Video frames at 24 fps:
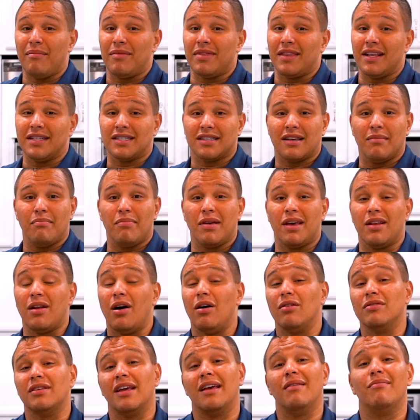and this can be an
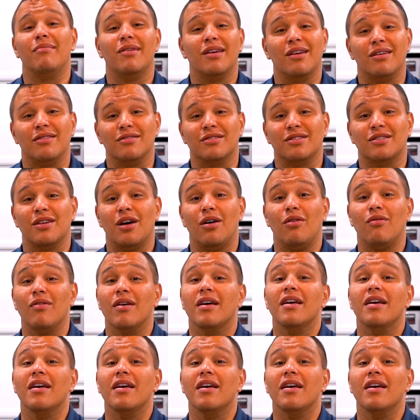all-day meal. So